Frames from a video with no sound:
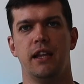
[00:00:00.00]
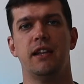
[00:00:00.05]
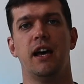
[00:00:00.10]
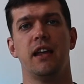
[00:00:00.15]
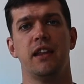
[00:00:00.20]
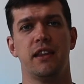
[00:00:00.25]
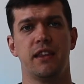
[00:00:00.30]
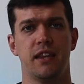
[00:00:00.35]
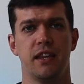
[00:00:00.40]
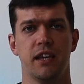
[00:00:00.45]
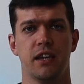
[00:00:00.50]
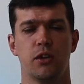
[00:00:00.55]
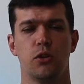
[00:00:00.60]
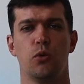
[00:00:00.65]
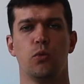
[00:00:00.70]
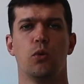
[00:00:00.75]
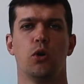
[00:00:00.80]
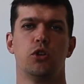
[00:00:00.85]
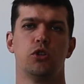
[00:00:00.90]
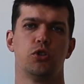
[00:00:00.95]
Another thing
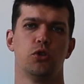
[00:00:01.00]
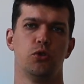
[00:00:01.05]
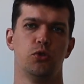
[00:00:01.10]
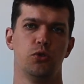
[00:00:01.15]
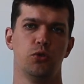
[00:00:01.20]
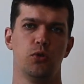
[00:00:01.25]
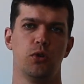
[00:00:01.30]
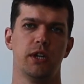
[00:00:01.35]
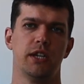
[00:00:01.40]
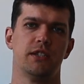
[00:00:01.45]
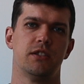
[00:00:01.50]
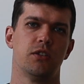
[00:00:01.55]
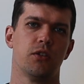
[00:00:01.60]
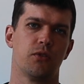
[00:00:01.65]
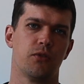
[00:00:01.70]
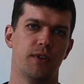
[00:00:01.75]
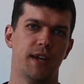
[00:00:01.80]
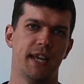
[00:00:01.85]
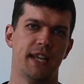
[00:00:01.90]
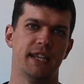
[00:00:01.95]
you want to do is to
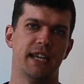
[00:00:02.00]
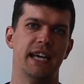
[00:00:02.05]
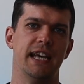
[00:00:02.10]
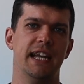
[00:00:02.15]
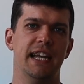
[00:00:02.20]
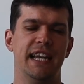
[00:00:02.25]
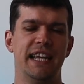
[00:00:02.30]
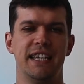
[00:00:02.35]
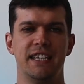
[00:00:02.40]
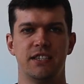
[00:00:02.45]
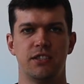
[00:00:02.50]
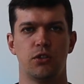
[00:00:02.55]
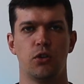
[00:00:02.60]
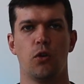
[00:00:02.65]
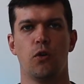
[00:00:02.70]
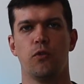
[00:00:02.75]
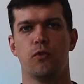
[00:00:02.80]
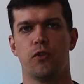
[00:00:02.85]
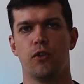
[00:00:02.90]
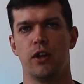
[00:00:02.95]
create a list
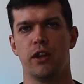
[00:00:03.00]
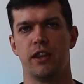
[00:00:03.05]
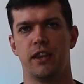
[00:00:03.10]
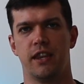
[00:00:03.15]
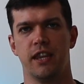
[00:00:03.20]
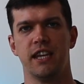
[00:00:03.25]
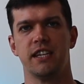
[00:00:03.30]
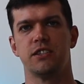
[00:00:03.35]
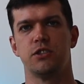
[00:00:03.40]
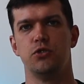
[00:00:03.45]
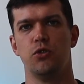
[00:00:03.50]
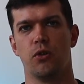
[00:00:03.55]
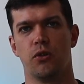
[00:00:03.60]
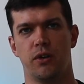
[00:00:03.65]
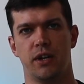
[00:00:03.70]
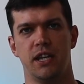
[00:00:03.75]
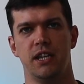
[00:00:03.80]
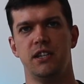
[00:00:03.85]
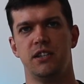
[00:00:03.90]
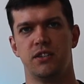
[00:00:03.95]
of things
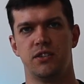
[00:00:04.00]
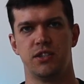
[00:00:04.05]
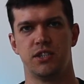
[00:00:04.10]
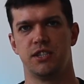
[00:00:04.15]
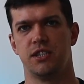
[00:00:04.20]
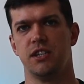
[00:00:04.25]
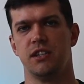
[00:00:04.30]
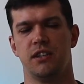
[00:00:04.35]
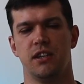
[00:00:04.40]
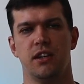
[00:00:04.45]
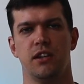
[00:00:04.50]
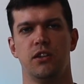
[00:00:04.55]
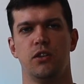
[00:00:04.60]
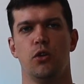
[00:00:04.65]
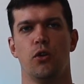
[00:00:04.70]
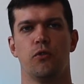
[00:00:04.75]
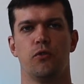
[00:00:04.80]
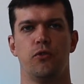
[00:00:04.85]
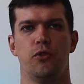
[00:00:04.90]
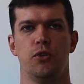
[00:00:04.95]
you're interested in
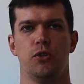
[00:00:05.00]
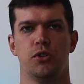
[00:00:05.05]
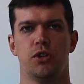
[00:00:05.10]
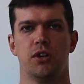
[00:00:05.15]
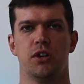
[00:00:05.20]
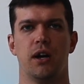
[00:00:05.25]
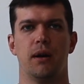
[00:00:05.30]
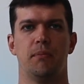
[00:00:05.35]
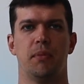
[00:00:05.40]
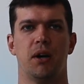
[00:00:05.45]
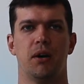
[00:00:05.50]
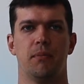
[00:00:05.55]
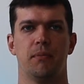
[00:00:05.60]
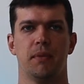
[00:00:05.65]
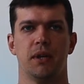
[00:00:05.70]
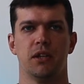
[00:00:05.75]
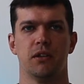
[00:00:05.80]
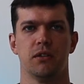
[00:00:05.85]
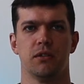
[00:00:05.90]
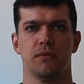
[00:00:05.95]
your future
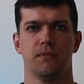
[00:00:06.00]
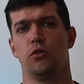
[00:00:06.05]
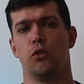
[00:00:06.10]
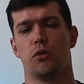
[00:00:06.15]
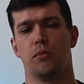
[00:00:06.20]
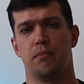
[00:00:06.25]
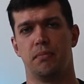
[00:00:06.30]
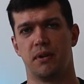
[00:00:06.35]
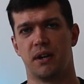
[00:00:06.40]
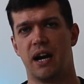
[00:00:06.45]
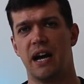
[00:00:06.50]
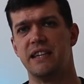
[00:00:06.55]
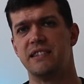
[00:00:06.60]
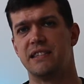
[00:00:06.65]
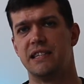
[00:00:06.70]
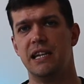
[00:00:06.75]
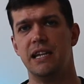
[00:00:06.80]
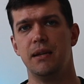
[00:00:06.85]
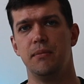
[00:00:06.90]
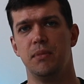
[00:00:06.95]
apartment. Your
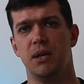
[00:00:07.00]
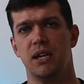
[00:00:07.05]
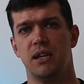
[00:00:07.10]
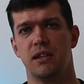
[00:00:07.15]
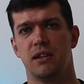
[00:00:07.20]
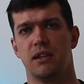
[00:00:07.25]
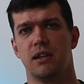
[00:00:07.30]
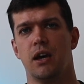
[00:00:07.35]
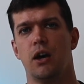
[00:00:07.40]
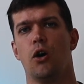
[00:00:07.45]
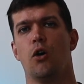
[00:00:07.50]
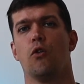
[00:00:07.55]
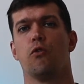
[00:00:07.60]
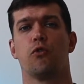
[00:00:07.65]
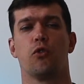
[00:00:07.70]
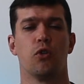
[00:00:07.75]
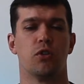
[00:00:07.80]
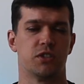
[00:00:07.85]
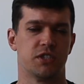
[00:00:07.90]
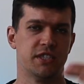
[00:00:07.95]
price limit, of
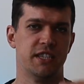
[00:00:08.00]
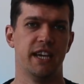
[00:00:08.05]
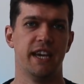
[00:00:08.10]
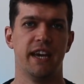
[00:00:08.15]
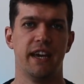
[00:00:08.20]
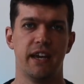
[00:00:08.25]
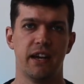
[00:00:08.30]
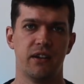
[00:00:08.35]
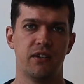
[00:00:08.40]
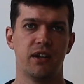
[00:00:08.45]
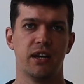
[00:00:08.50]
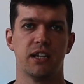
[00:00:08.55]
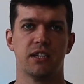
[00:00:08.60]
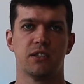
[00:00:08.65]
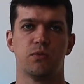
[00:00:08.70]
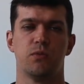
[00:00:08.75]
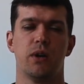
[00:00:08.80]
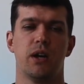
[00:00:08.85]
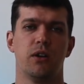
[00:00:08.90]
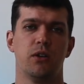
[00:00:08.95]
course the
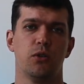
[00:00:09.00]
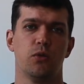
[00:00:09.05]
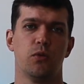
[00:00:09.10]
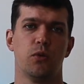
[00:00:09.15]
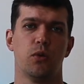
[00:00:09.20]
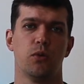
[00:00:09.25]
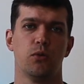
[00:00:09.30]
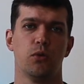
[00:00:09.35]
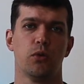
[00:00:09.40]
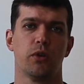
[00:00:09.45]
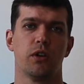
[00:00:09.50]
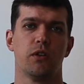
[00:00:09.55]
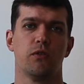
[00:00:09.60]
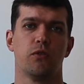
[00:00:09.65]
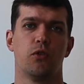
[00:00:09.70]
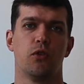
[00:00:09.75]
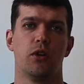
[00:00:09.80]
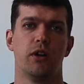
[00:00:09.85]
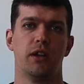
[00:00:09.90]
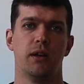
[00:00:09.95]
areas where you're looking
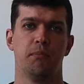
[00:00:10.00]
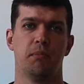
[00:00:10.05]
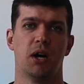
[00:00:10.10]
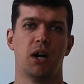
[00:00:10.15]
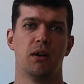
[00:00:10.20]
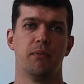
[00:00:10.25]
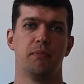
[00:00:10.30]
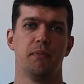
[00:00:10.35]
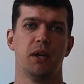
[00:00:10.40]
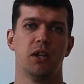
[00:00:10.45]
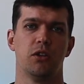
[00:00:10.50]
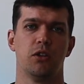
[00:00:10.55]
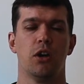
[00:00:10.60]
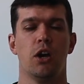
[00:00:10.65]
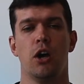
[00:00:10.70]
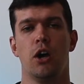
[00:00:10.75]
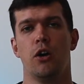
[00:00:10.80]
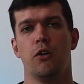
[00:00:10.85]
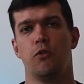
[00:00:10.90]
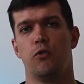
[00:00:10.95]
for an apartment,
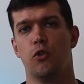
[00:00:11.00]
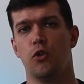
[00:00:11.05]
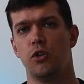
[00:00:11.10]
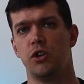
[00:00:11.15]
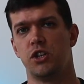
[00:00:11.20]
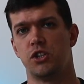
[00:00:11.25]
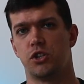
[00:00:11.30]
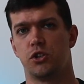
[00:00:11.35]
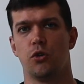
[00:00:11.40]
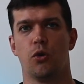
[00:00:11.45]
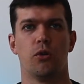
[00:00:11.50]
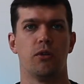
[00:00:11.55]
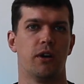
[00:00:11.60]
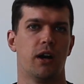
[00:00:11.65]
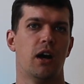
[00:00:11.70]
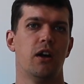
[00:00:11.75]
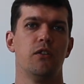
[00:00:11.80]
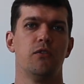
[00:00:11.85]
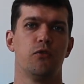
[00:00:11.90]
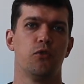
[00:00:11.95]
furnished or
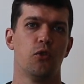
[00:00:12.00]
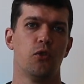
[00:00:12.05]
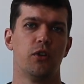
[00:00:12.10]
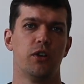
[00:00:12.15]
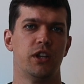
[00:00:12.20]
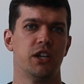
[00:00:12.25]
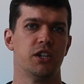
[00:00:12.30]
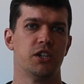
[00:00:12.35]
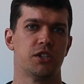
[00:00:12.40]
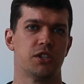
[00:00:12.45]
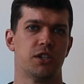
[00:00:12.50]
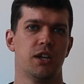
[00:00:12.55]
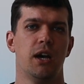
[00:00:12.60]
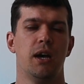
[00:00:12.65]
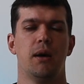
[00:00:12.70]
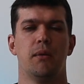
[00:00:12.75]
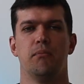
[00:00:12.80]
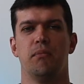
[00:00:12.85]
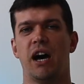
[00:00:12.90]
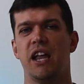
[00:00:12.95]
unfurnished.
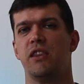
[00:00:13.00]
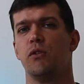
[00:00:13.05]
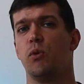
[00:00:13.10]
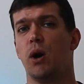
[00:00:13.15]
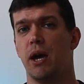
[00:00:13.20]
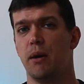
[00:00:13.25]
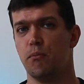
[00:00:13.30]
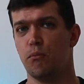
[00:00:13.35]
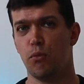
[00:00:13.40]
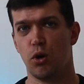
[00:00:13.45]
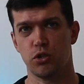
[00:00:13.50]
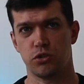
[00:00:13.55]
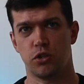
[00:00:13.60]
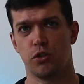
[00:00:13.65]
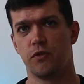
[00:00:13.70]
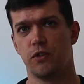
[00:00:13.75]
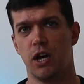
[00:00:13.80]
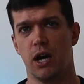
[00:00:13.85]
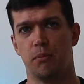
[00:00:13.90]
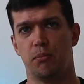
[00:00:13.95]
By the way, most
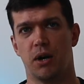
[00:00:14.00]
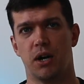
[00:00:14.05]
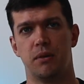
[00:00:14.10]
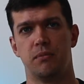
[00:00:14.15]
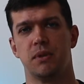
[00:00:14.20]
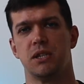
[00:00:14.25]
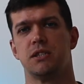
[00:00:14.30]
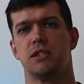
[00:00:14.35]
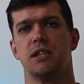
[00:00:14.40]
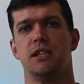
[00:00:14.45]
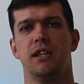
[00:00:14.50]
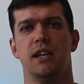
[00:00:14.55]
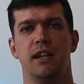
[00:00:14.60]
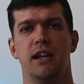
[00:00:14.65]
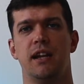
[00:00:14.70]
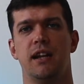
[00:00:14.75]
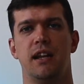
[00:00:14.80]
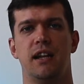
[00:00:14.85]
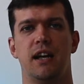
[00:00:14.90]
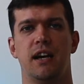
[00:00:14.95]
of the apartments in the
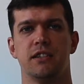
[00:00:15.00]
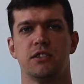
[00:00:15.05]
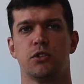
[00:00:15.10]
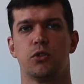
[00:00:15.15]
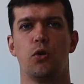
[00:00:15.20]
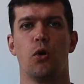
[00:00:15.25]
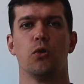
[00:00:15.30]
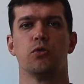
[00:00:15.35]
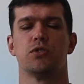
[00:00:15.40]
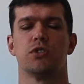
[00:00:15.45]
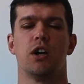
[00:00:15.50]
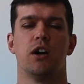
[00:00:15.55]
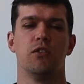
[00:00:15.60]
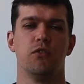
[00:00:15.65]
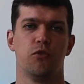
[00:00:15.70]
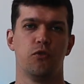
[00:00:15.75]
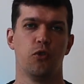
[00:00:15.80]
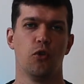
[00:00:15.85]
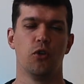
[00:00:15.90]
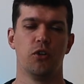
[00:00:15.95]
Netherlands goes
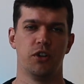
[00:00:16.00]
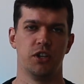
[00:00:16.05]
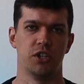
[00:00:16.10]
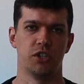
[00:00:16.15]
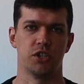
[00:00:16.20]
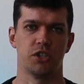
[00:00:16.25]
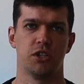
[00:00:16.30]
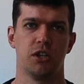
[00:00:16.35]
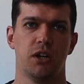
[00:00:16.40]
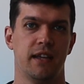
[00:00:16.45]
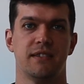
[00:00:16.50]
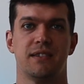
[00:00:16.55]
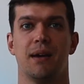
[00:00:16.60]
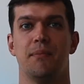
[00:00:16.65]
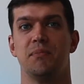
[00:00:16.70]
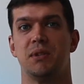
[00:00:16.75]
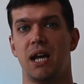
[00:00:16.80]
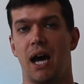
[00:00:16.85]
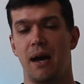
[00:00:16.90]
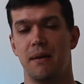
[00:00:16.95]
unfurnished, and
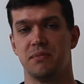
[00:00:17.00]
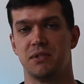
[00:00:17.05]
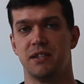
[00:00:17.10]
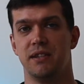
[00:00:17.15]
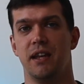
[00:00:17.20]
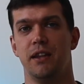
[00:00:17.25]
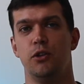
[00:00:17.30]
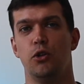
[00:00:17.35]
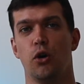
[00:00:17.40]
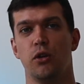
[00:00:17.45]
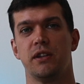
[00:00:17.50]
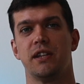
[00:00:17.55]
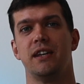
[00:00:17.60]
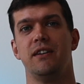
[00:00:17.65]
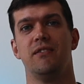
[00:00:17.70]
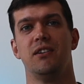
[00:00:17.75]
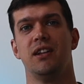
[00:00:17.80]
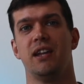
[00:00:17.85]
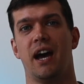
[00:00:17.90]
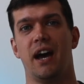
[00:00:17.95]
sometimes they don't
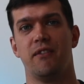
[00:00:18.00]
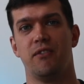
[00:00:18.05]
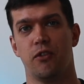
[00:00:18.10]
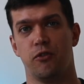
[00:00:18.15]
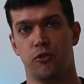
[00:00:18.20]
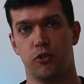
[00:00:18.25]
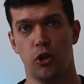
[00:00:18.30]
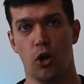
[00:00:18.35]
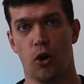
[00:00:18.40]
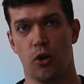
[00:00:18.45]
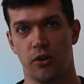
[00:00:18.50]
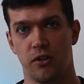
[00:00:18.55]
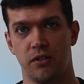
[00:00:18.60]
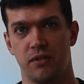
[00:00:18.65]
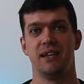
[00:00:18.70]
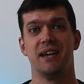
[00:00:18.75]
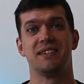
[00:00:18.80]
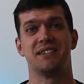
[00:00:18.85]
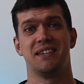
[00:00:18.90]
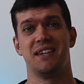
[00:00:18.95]
even have a floor.
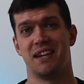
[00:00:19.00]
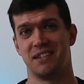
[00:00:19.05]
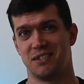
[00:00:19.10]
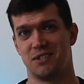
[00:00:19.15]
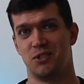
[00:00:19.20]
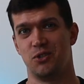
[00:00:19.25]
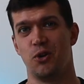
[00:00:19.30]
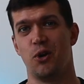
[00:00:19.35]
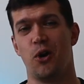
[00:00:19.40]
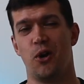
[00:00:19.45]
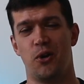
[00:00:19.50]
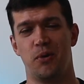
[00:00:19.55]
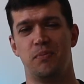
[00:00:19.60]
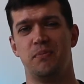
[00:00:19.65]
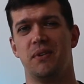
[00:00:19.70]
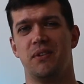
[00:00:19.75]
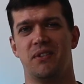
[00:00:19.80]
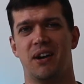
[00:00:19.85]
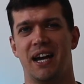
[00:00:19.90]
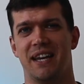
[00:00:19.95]
Yes, you heard
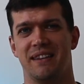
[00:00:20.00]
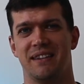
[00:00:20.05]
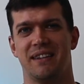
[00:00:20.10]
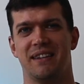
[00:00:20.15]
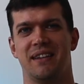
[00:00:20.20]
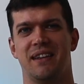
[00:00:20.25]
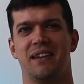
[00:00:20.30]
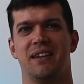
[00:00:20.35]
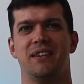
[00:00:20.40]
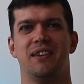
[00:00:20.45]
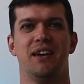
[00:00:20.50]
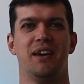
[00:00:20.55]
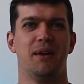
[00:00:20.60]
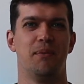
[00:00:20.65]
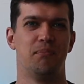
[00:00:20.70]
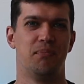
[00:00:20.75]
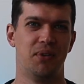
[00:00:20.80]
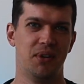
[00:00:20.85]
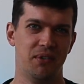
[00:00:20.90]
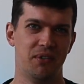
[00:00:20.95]
me right.
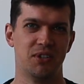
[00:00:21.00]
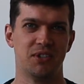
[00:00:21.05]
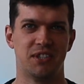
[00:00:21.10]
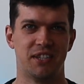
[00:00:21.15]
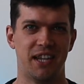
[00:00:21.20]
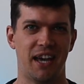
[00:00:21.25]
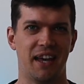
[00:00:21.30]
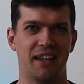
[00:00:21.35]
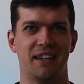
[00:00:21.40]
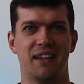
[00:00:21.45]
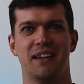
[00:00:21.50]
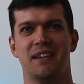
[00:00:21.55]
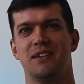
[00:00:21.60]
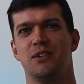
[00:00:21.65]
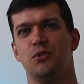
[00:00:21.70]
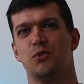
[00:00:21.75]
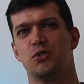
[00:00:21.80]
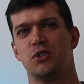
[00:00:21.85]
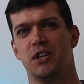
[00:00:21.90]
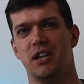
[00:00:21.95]
The previous
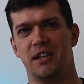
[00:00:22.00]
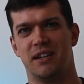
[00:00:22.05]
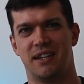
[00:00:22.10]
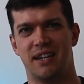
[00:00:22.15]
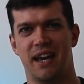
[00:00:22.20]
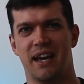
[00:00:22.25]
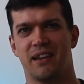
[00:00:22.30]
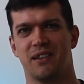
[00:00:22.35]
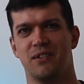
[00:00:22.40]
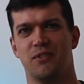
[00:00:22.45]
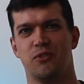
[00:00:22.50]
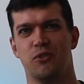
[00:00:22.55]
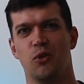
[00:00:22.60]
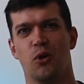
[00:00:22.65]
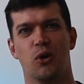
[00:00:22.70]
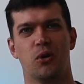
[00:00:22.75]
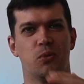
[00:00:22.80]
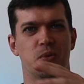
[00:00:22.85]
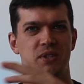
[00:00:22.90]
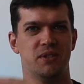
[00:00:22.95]
tenant usually take the
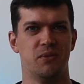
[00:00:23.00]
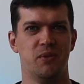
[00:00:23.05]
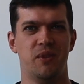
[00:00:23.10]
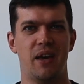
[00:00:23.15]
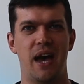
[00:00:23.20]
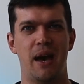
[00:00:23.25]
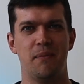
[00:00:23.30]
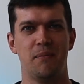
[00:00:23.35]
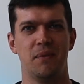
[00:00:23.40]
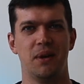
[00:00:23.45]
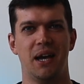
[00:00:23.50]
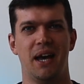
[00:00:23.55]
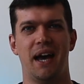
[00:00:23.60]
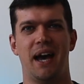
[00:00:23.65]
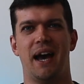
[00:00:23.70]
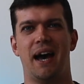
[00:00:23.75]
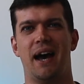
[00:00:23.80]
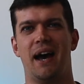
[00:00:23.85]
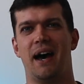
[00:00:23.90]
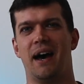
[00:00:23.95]
floor with them
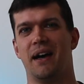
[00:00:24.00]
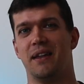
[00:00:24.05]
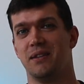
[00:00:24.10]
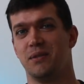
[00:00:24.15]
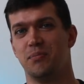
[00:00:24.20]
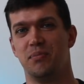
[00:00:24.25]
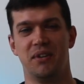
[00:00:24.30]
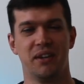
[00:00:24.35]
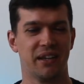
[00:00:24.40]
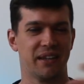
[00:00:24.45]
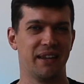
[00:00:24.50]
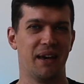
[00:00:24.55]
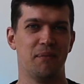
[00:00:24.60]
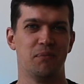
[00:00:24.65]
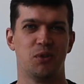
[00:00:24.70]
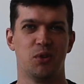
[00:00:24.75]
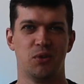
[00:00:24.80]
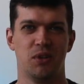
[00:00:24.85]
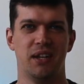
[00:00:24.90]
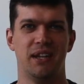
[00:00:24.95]
and bring
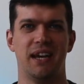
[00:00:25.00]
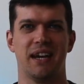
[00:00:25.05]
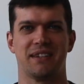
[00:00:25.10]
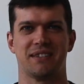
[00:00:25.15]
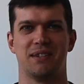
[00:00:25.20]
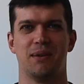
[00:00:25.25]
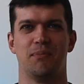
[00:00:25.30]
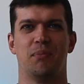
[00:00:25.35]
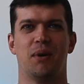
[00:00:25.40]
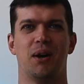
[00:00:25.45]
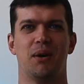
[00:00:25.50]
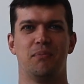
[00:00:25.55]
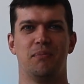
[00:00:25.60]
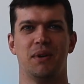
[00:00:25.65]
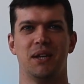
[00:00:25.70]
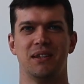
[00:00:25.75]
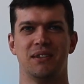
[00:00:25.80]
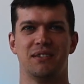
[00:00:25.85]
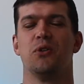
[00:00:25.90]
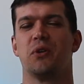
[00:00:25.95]
them to the next
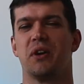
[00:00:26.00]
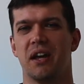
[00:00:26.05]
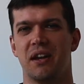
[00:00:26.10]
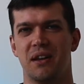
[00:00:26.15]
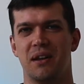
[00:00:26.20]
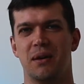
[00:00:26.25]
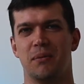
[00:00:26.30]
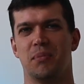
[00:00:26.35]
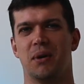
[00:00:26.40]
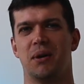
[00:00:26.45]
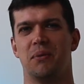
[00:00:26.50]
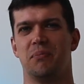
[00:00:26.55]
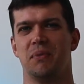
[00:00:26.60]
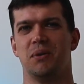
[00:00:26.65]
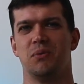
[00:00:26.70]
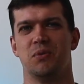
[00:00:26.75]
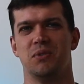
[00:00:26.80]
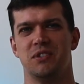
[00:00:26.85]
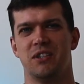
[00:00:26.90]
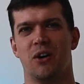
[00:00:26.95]
apartment. You get an
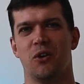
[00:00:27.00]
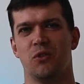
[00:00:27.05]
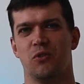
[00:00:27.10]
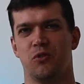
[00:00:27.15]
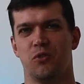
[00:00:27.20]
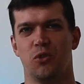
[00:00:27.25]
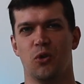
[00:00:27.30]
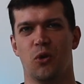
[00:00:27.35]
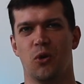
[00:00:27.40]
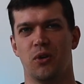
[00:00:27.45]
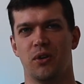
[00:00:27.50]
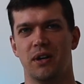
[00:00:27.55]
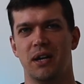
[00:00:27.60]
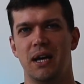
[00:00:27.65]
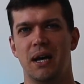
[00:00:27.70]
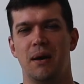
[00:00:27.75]
apartment without floor.